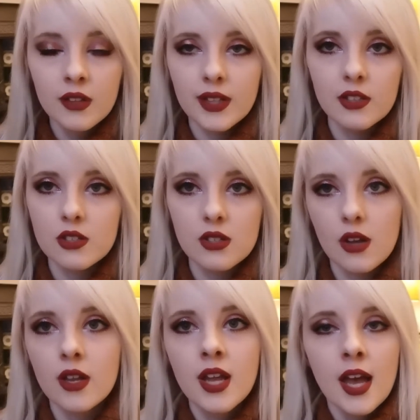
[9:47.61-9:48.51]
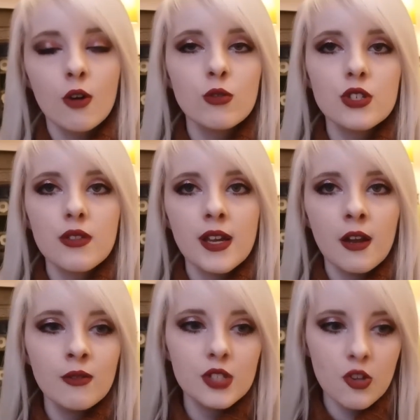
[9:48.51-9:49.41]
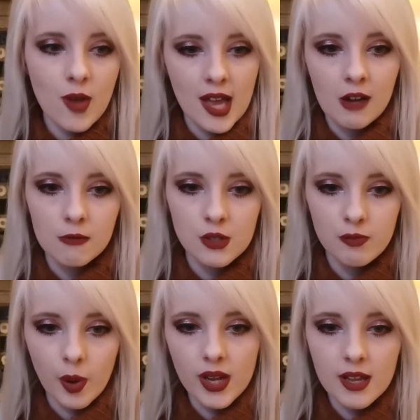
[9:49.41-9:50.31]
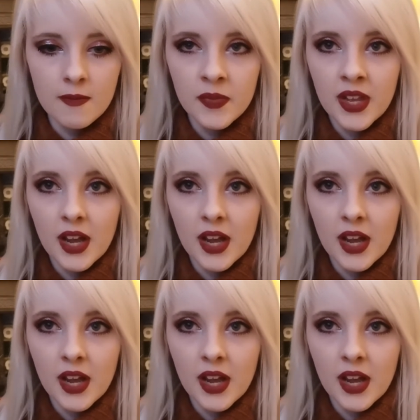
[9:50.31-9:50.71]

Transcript: They just don't. Also, they don't do it out of spite.